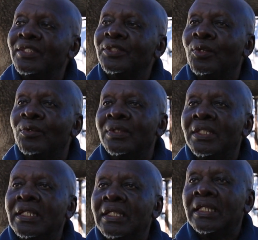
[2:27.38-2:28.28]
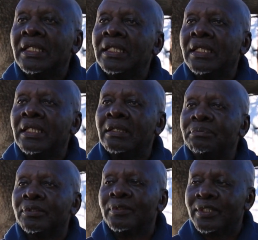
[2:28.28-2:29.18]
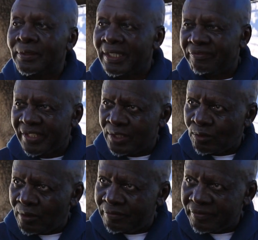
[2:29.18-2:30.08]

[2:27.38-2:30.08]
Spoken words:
So people, they were afraid of